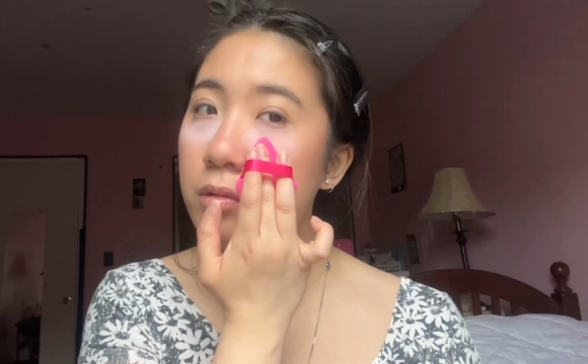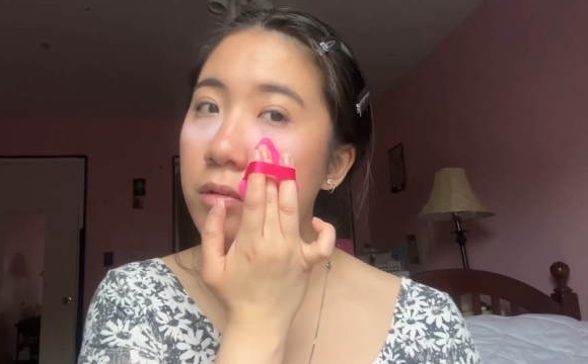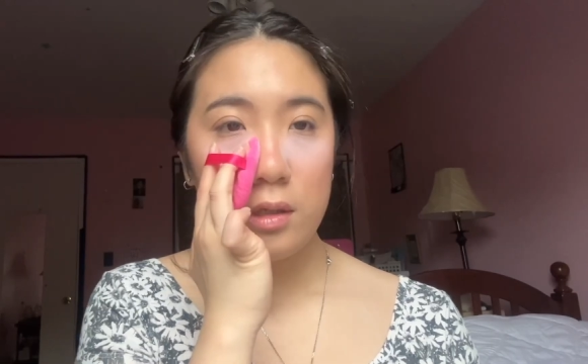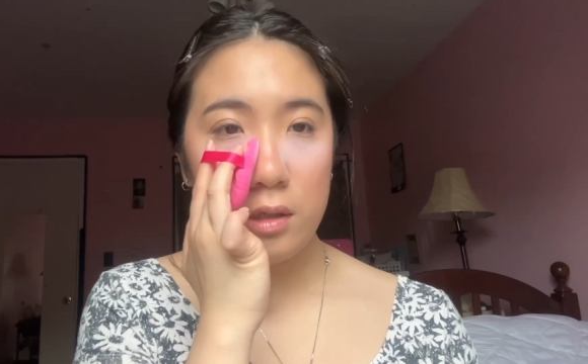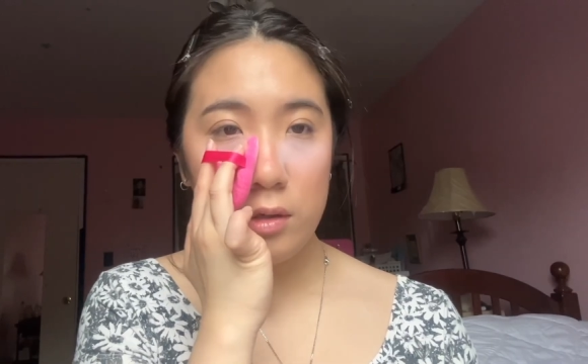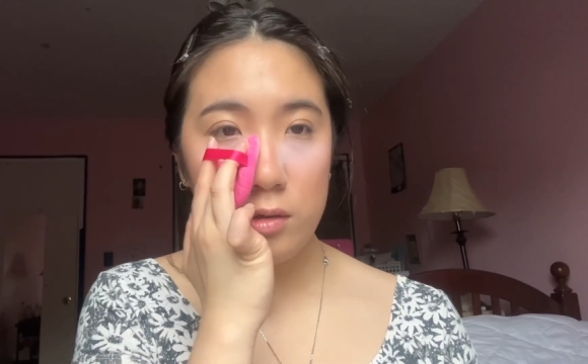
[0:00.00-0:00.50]

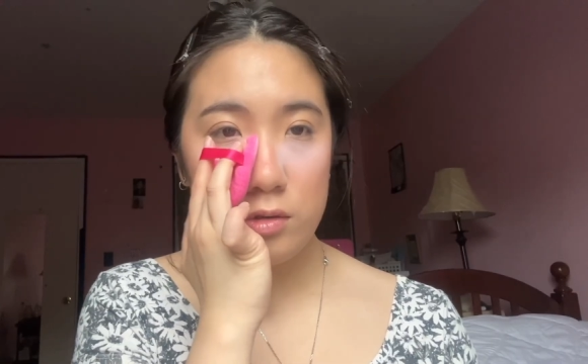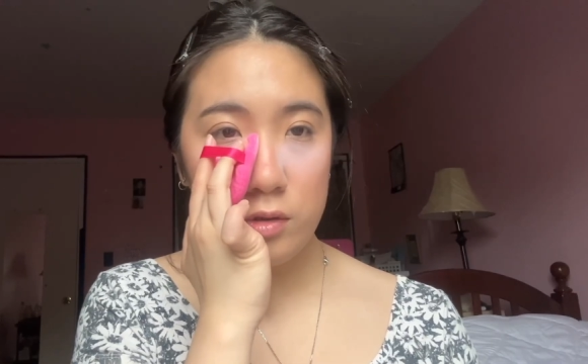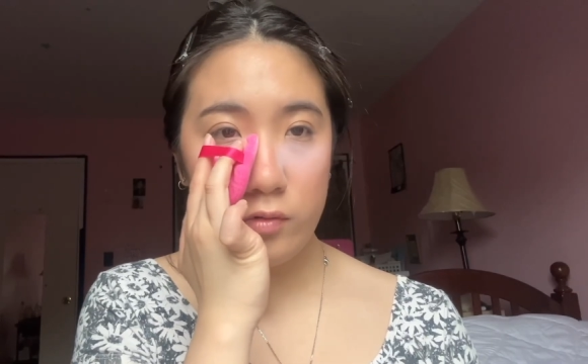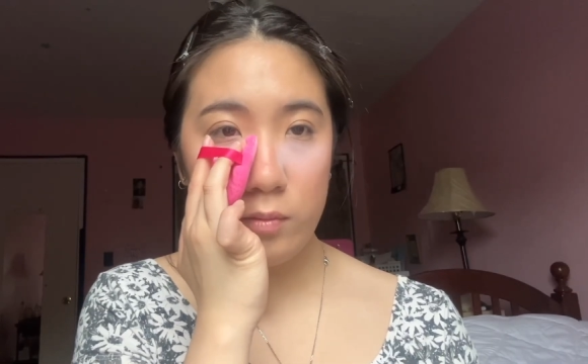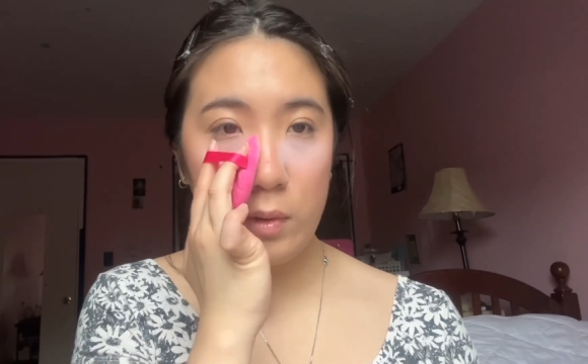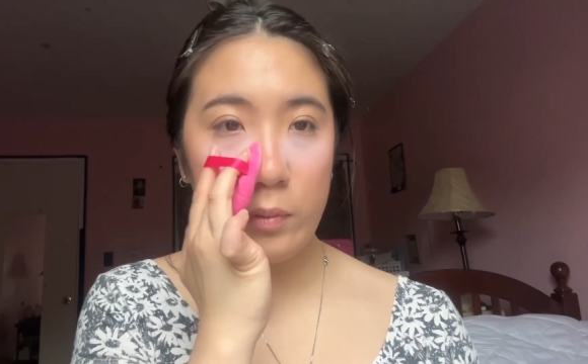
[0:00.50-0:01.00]
And usually
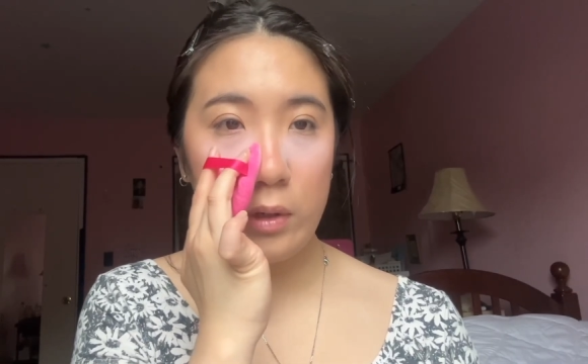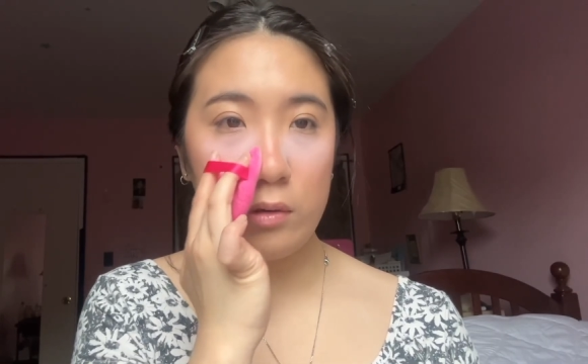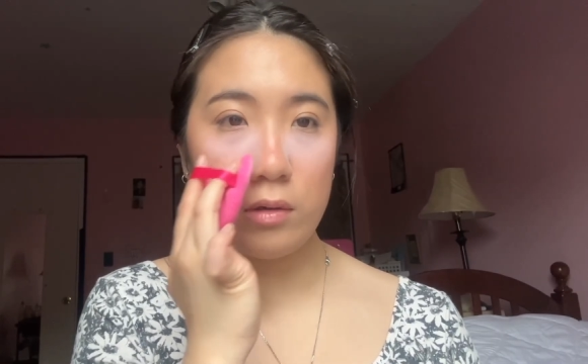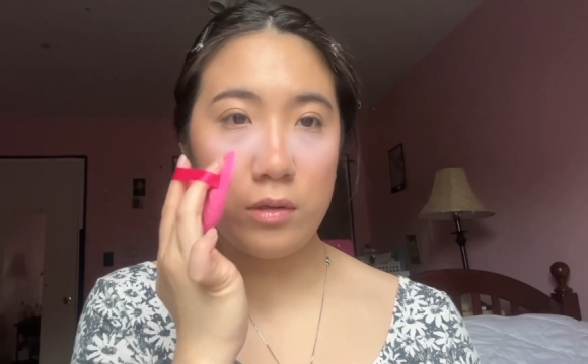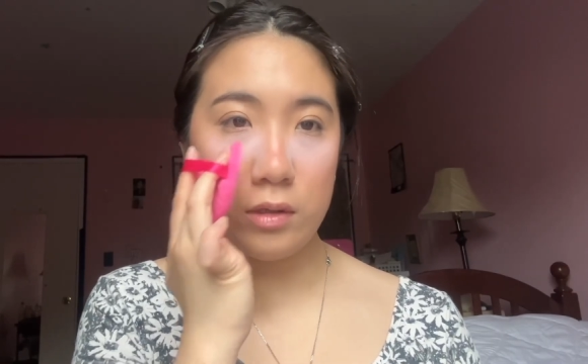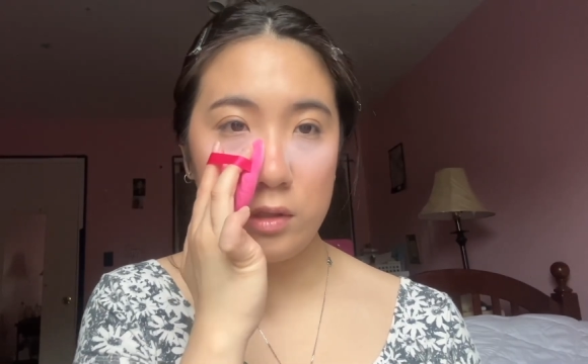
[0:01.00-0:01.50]
for my powder, I
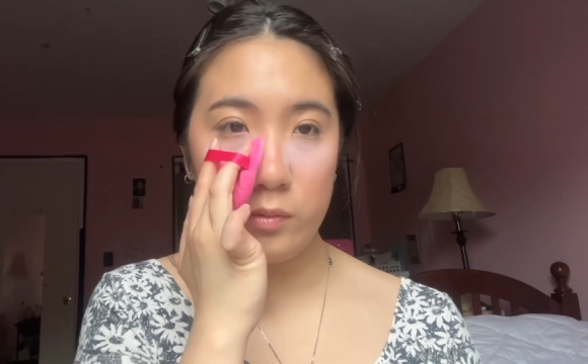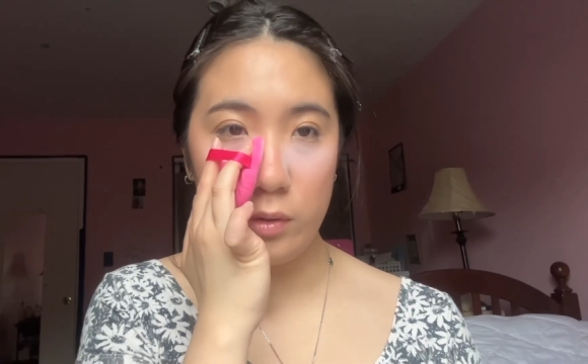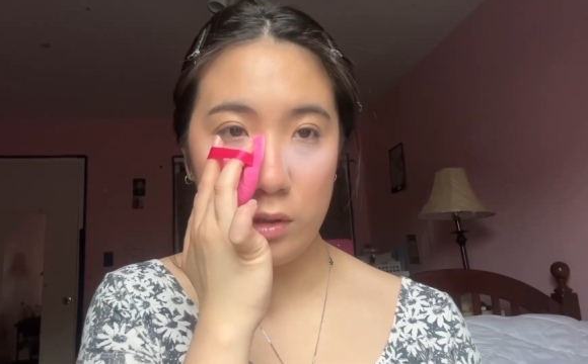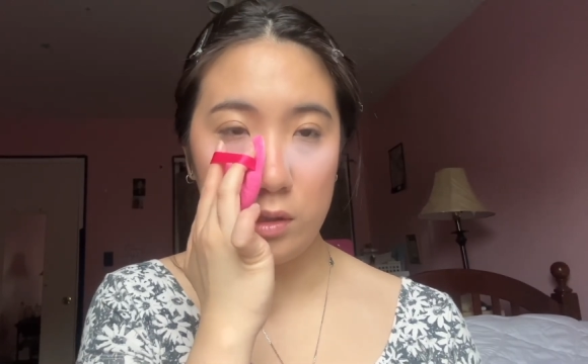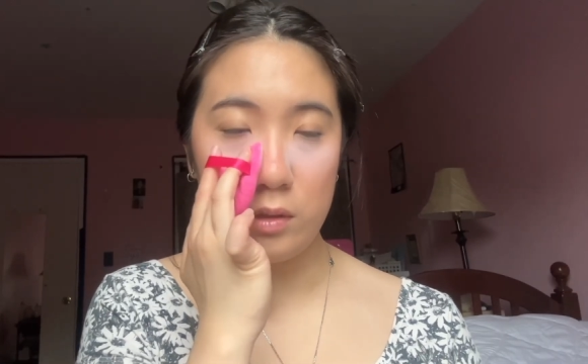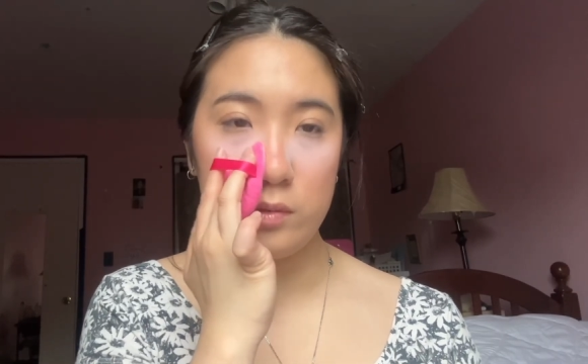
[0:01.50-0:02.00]
like to bring
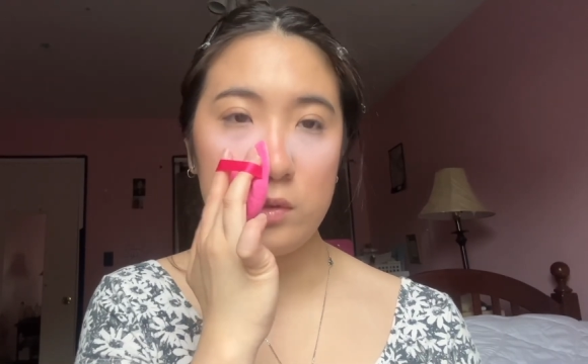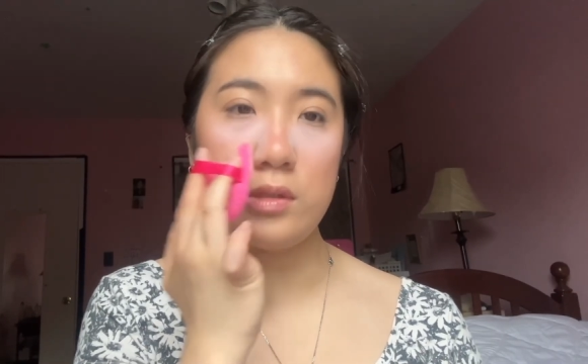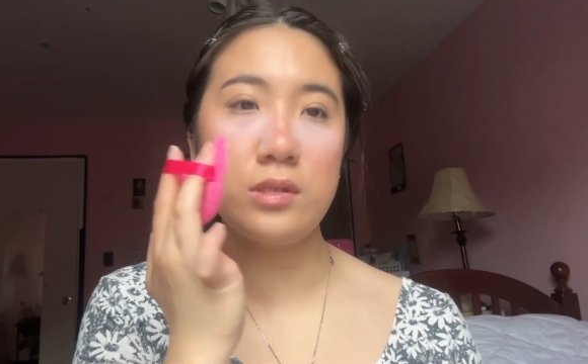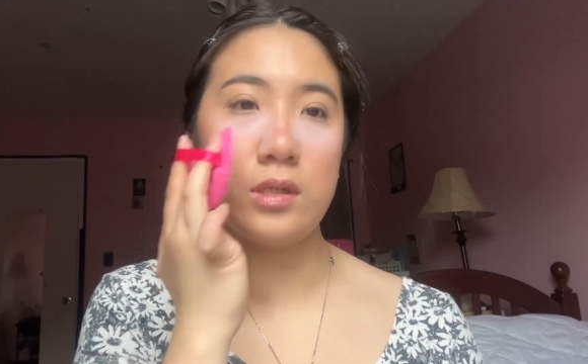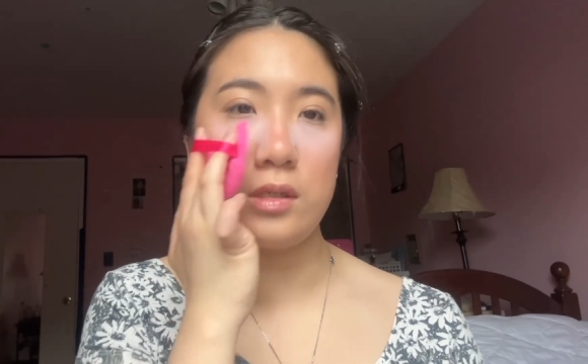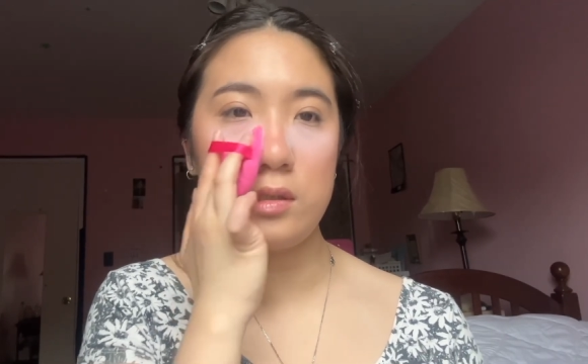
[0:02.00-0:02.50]
it up to the
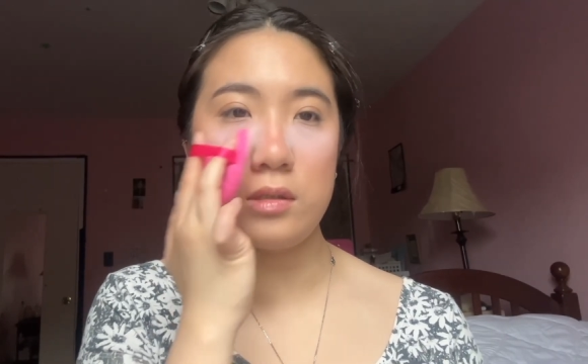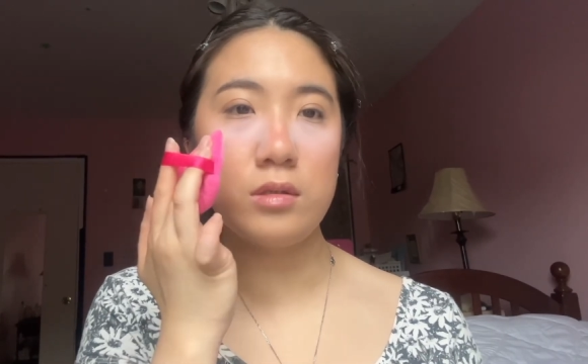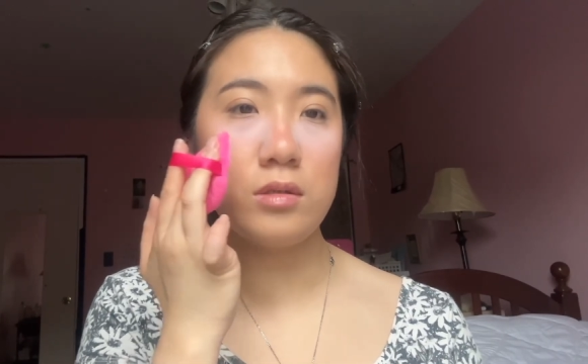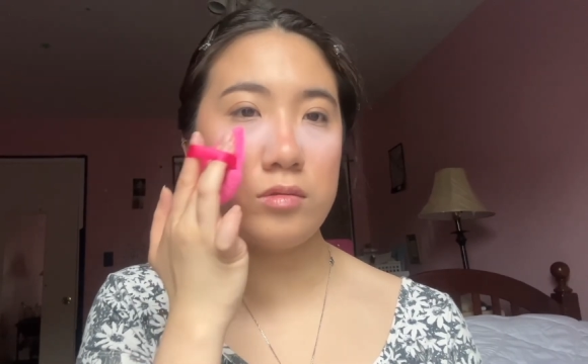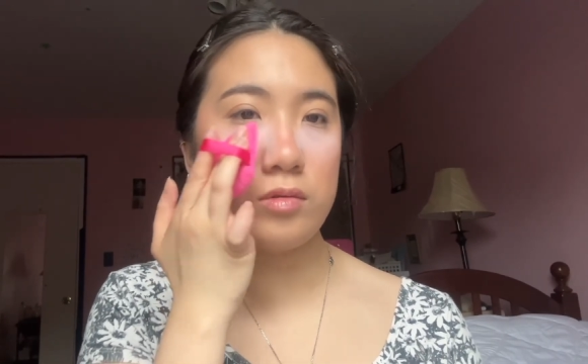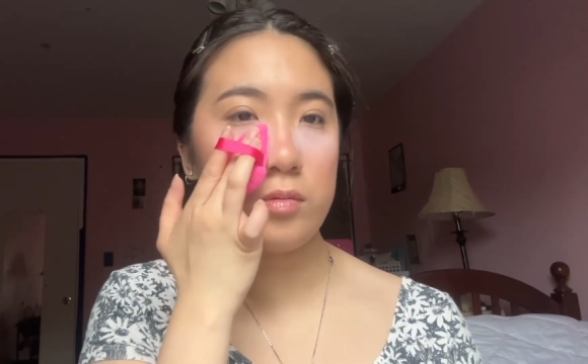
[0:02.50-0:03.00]
sides of the nose